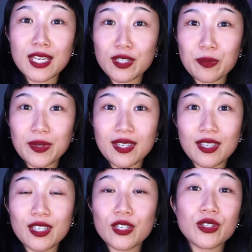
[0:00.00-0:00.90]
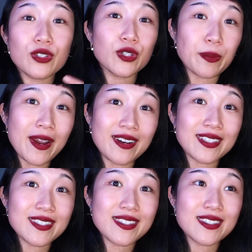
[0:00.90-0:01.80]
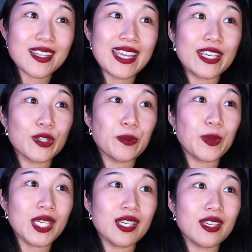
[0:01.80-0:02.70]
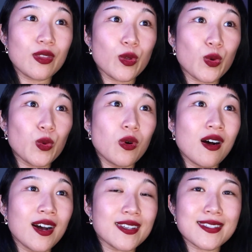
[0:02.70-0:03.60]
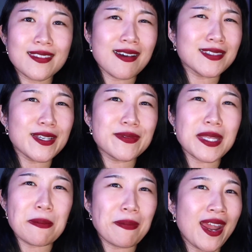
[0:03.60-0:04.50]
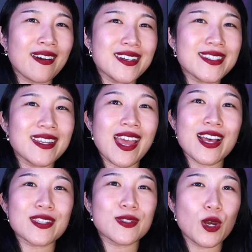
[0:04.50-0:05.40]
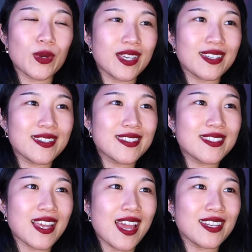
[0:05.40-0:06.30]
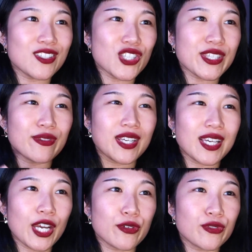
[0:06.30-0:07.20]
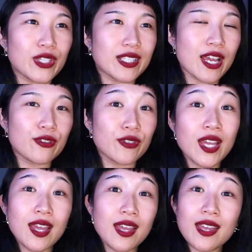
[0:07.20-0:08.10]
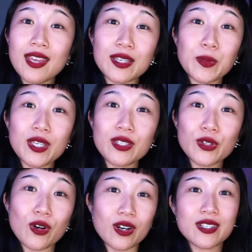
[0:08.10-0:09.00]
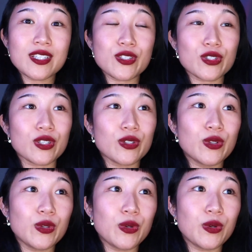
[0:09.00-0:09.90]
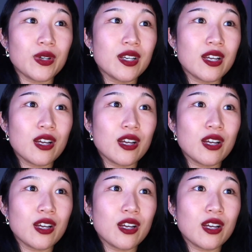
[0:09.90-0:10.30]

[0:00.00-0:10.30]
it could be your parents. It could be the cool aunt that lives in Paris and has no kids and is just living a carefree life. It could be your art teacher who